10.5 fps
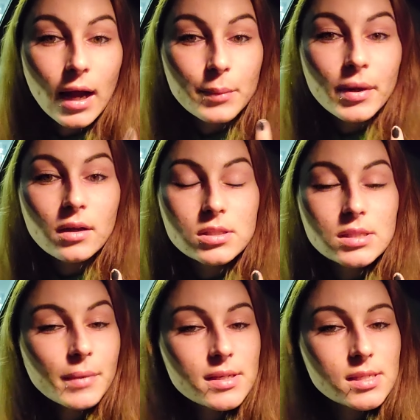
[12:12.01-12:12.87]
eyebrows
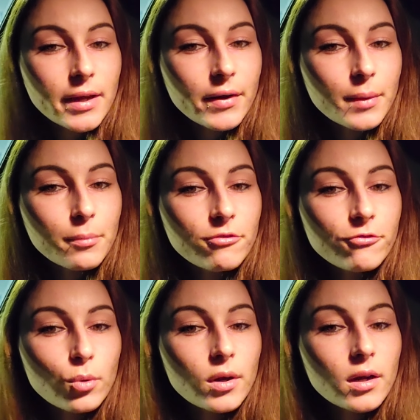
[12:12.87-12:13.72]
and mascara
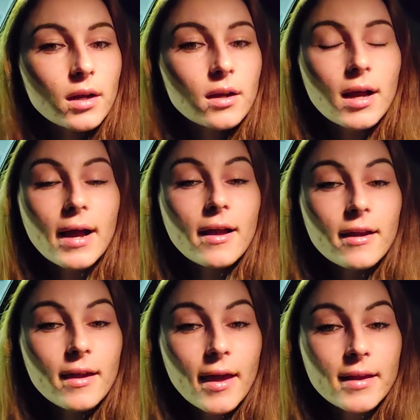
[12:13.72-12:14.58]
before
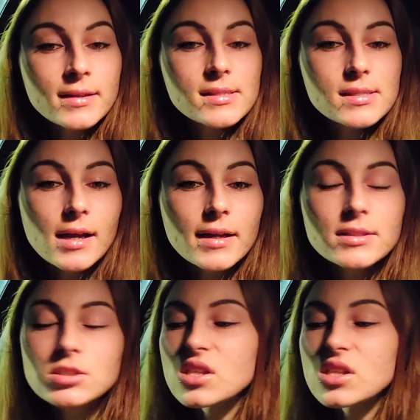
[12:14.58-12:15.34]
I head inside.